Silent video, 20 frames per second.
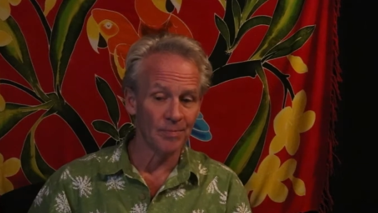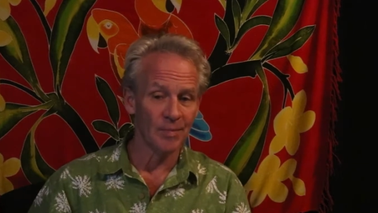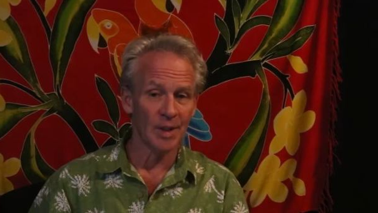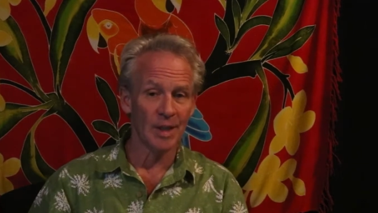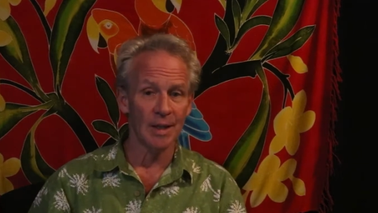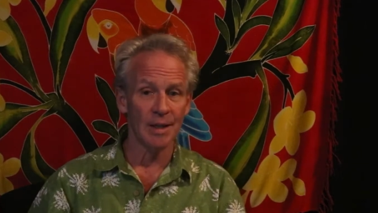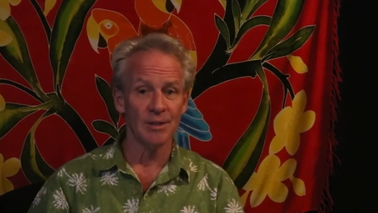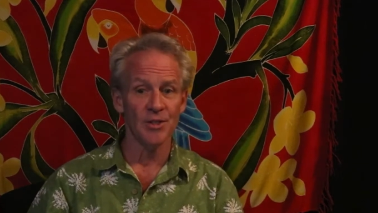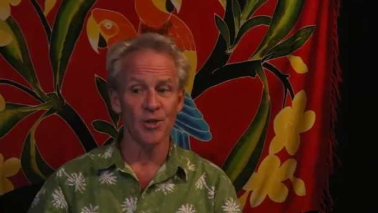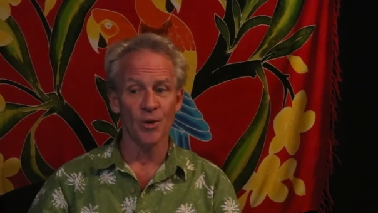
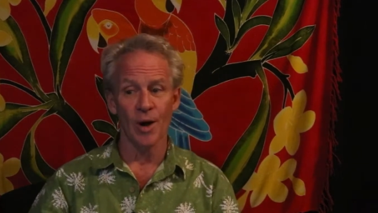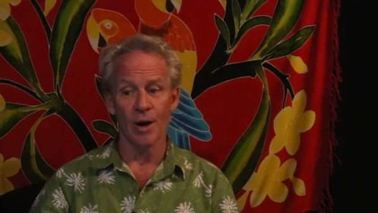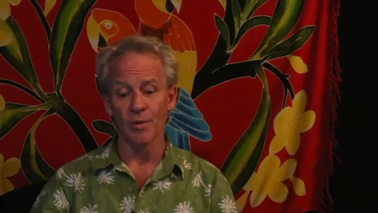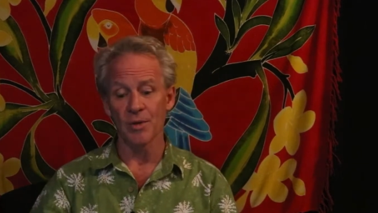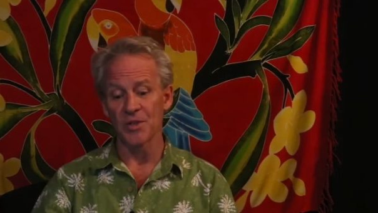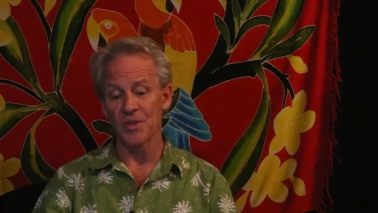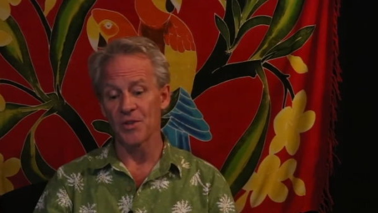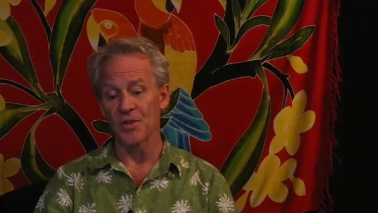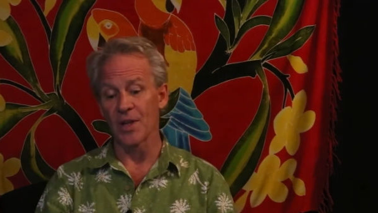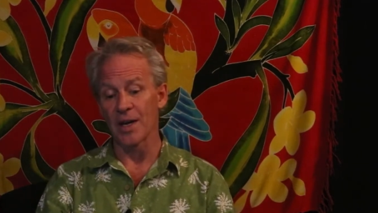Okay, so I
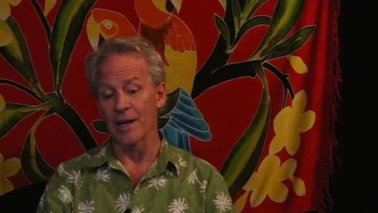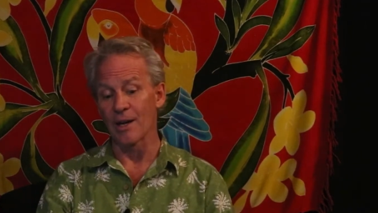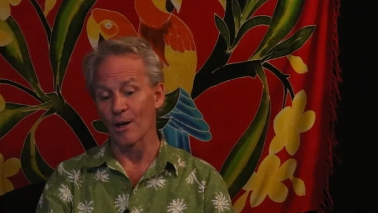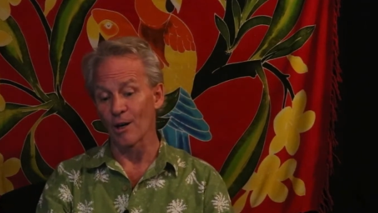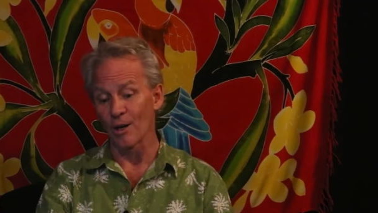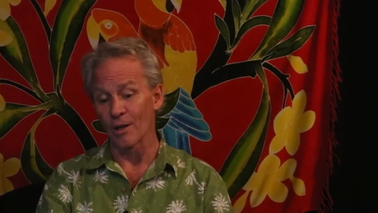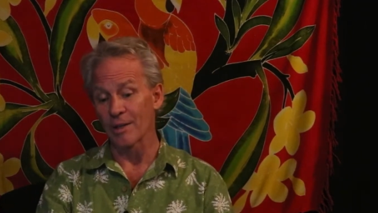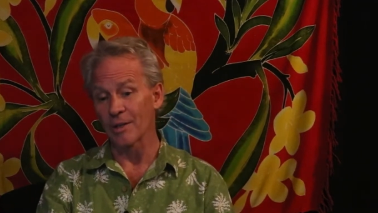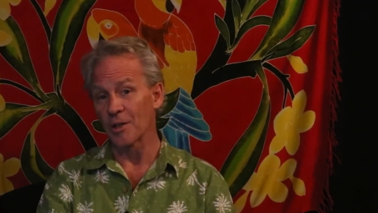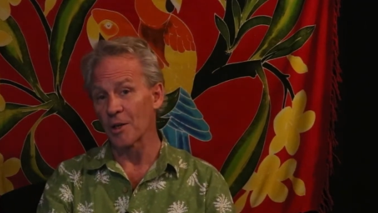was
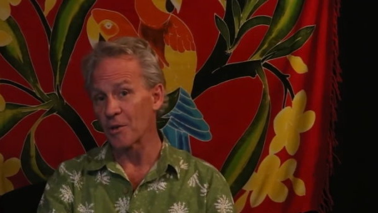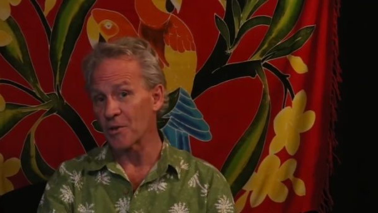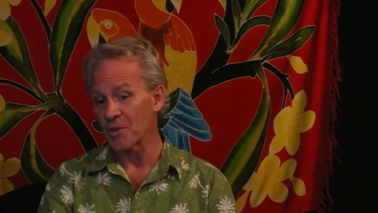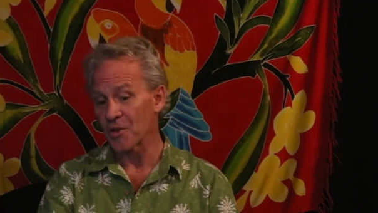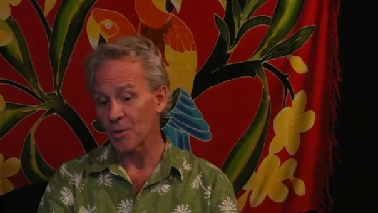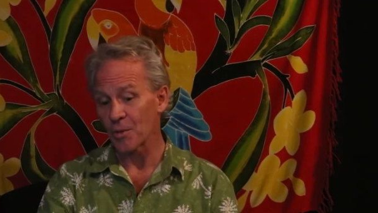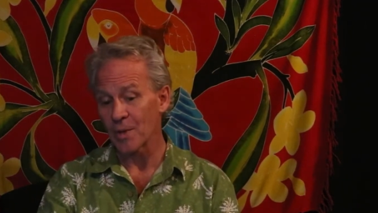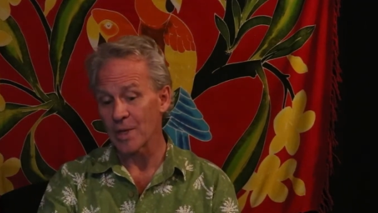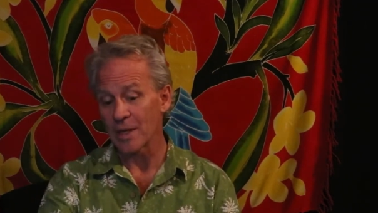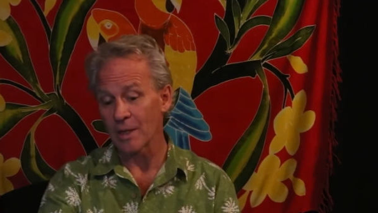there in
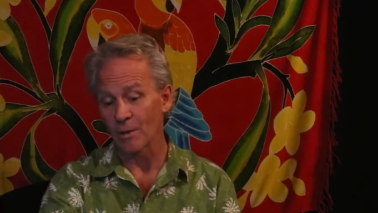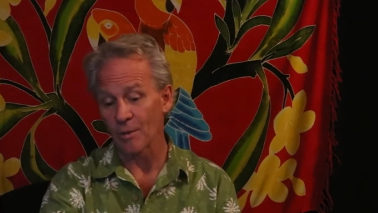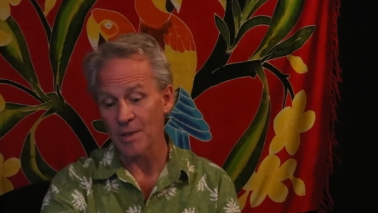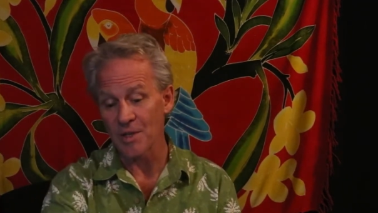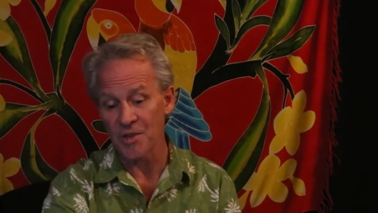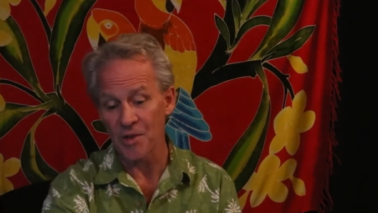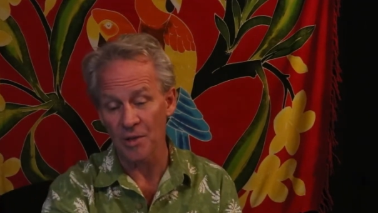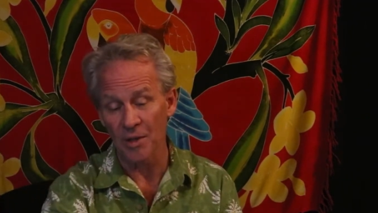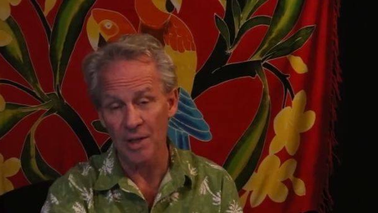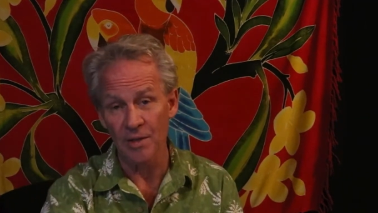Costa Rica
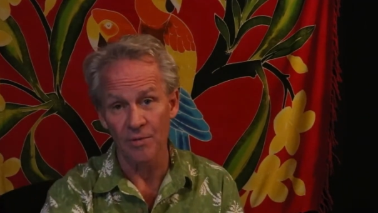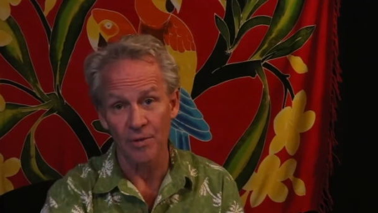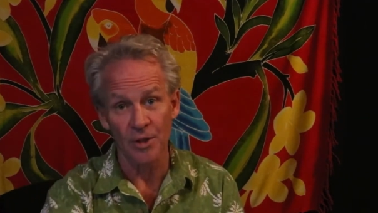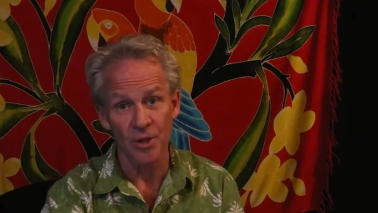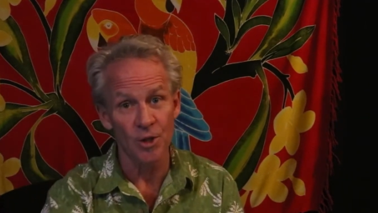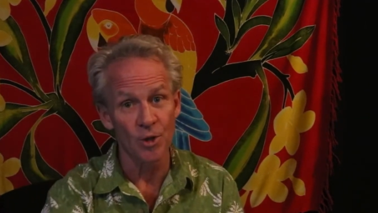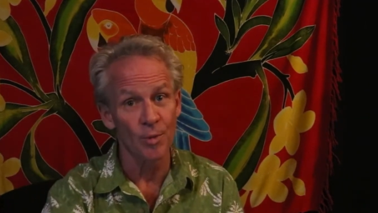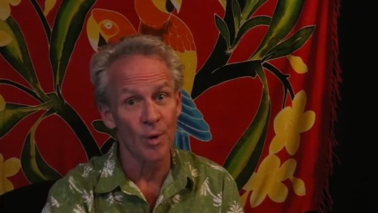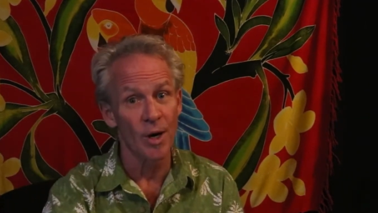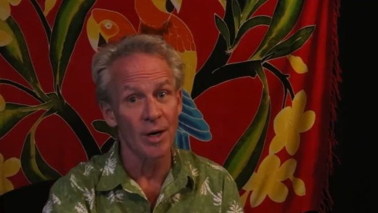recently for
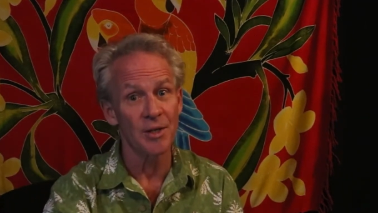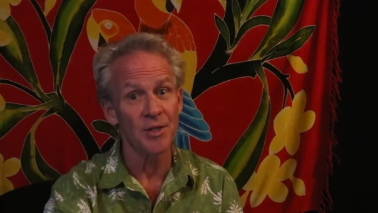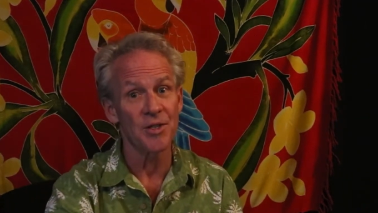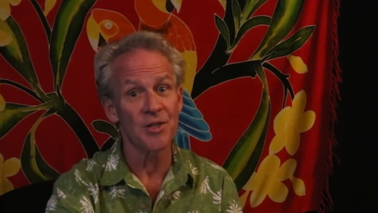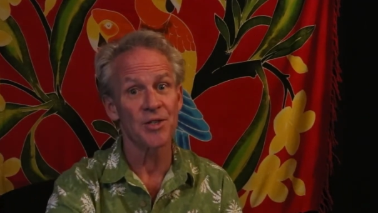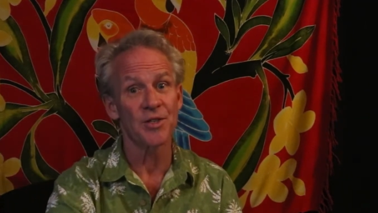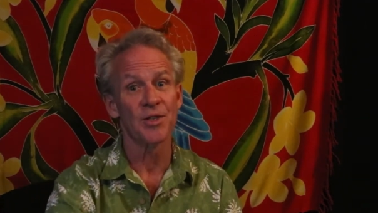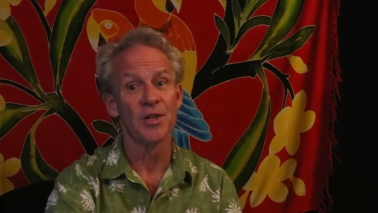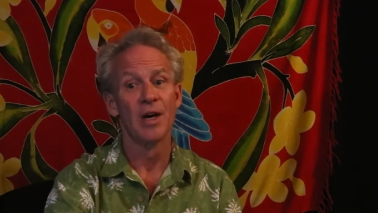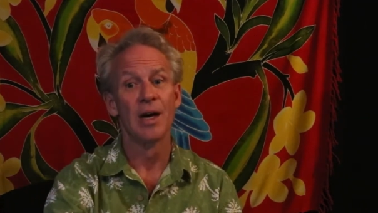2
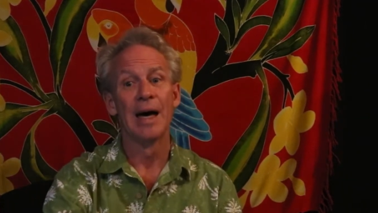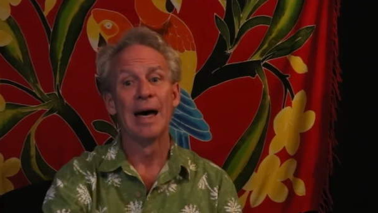months.